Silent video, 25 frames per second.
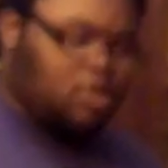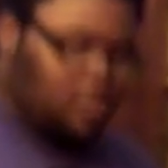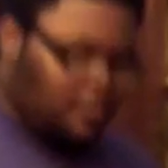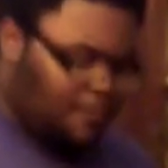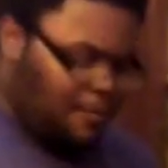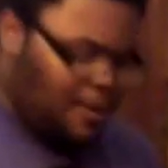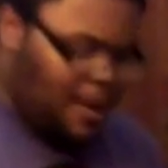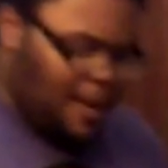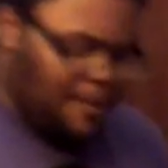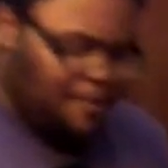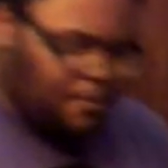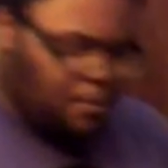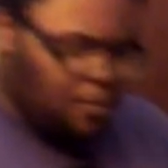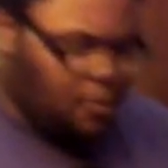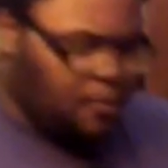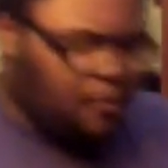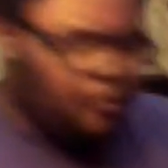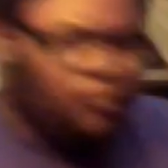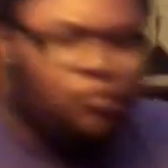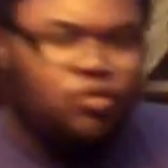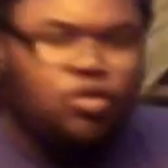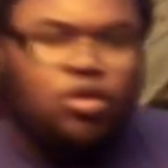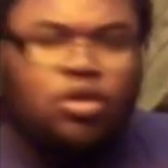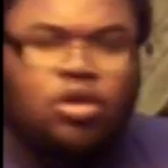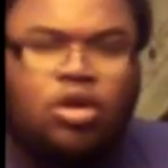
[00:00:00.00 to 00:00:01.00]
the pepper.
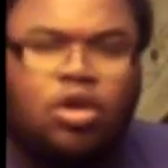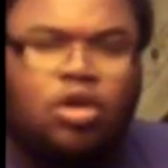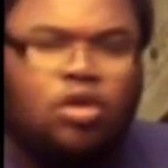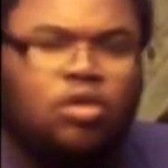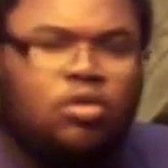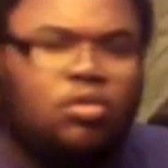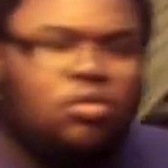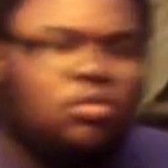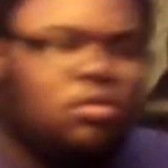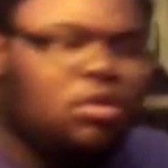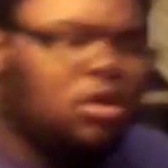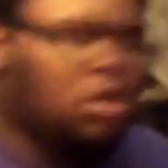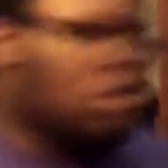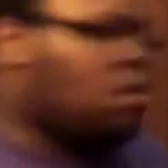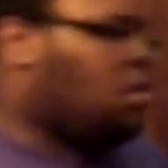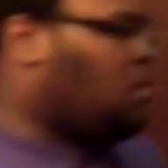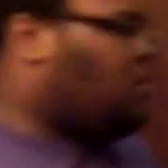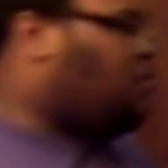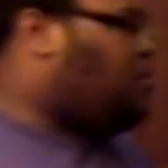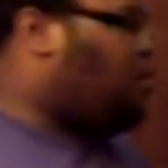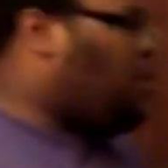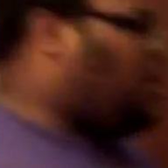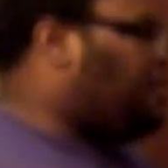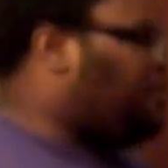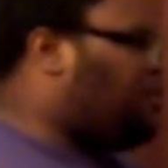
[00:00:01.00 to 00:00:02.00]

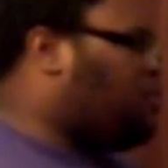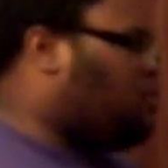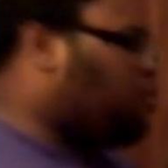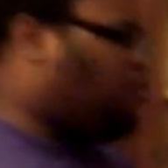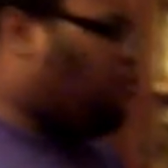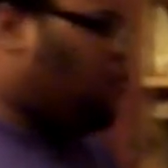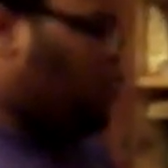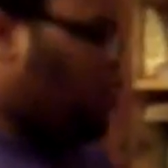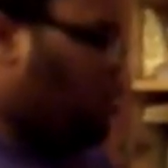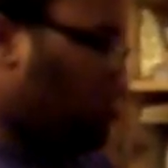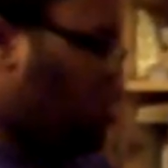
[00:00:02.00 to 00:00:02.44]
Pepper's pretty